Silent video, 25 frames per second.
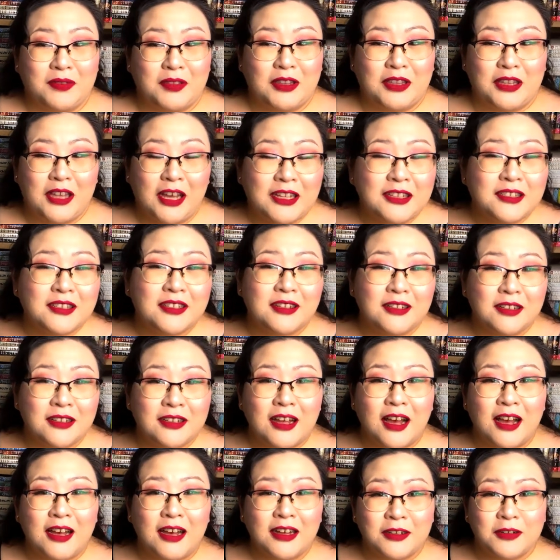that's a
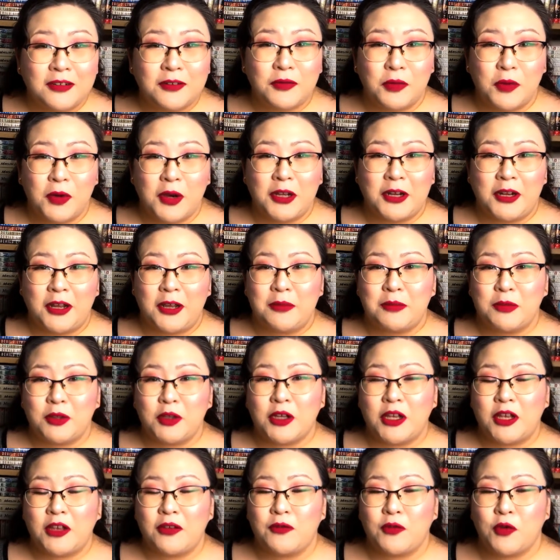lot of what I'm
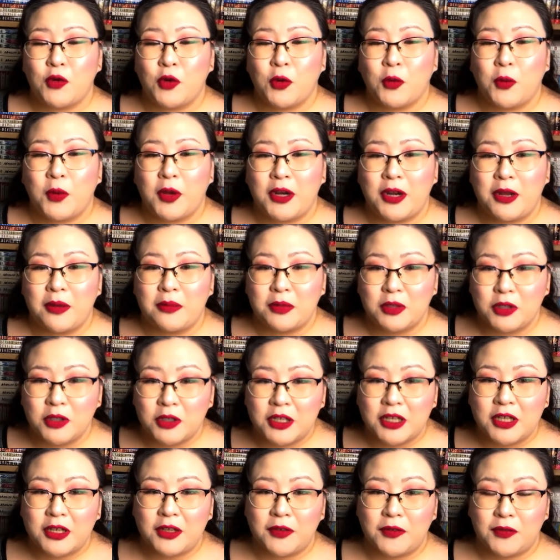looking for when I'm
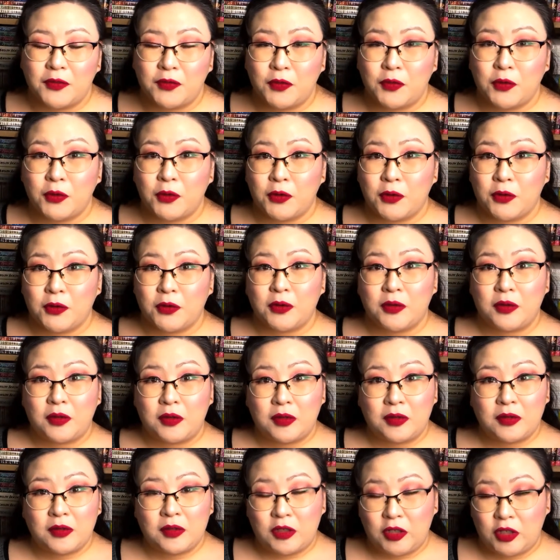looking for
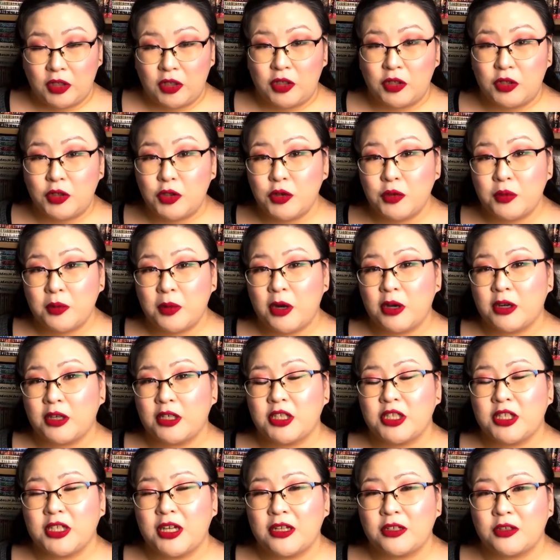new
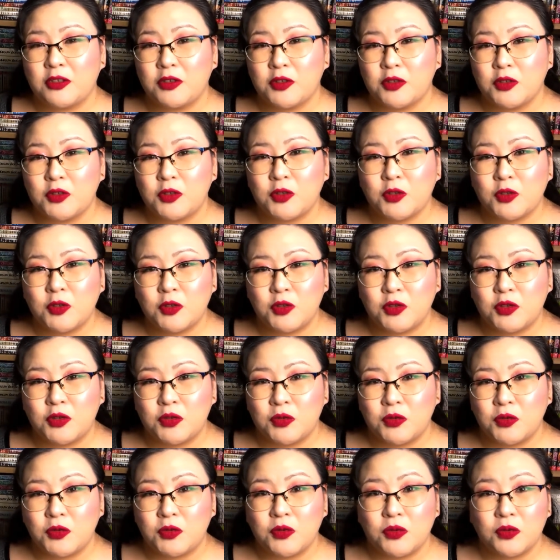manga channels
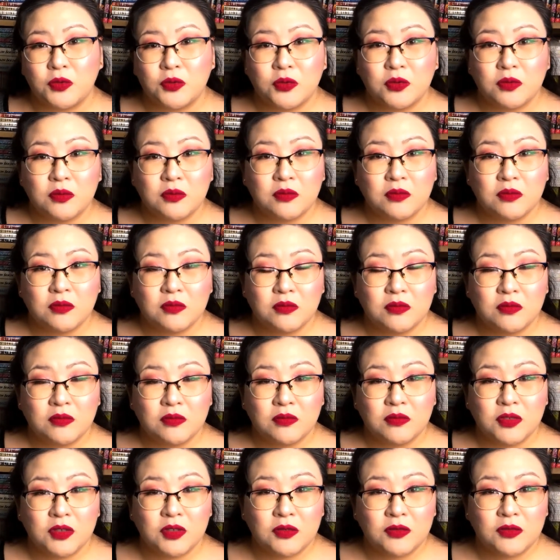to
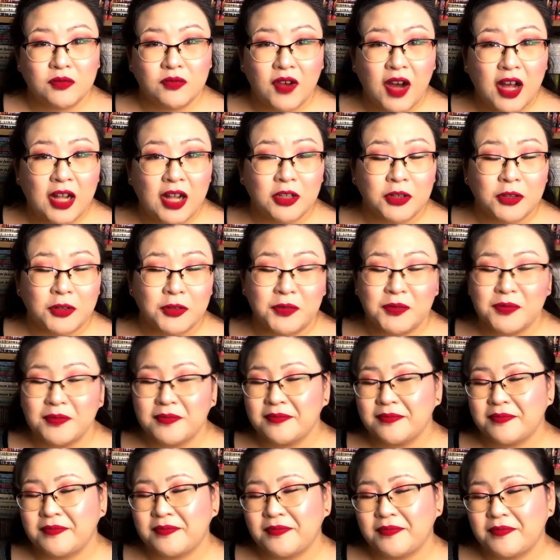follow.
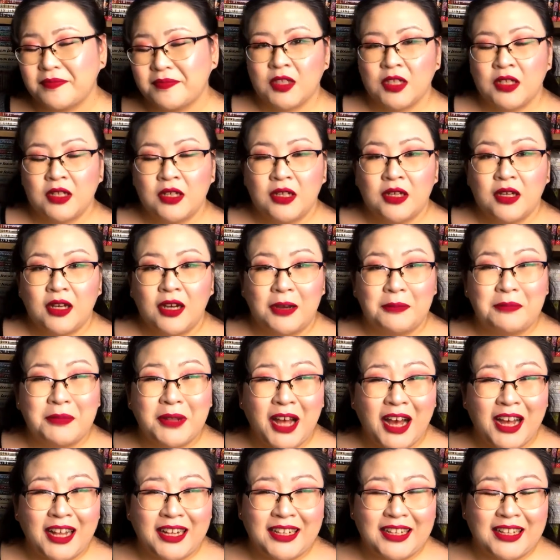I'm
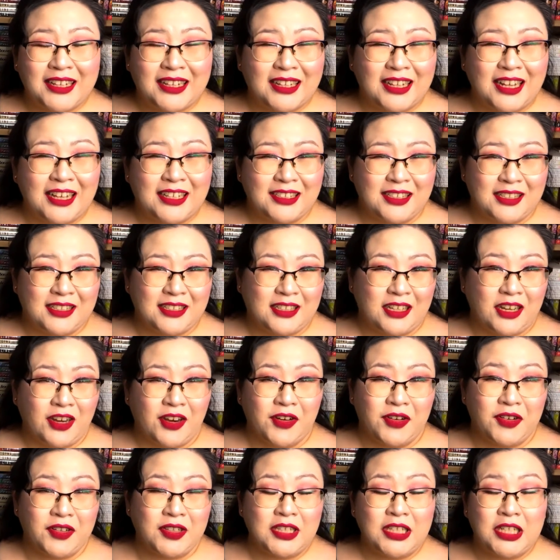not
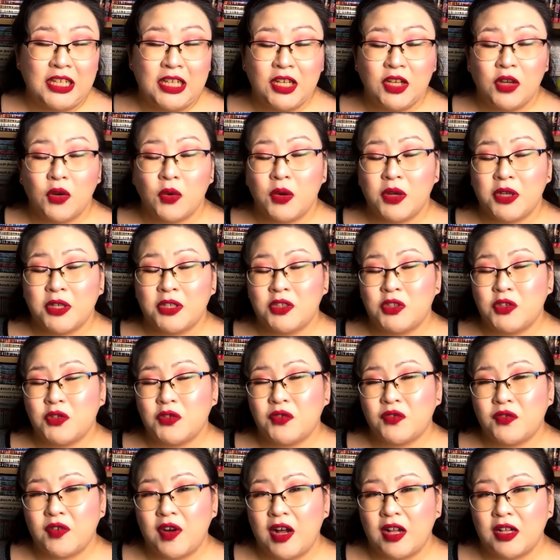necessarily going to
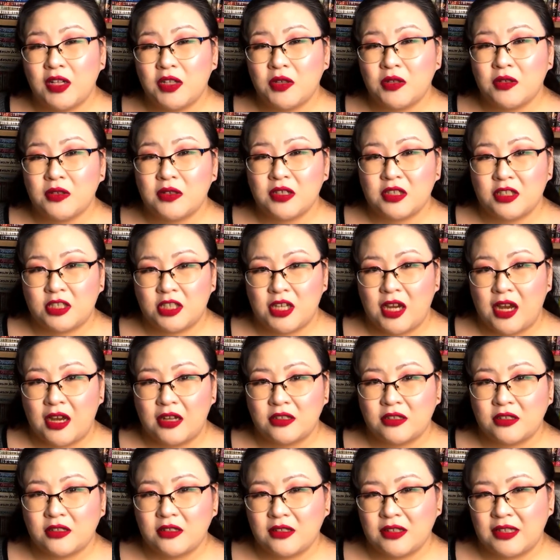follow a
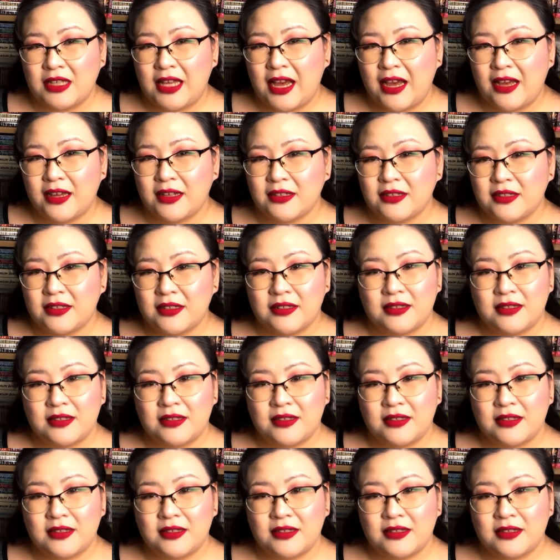channel that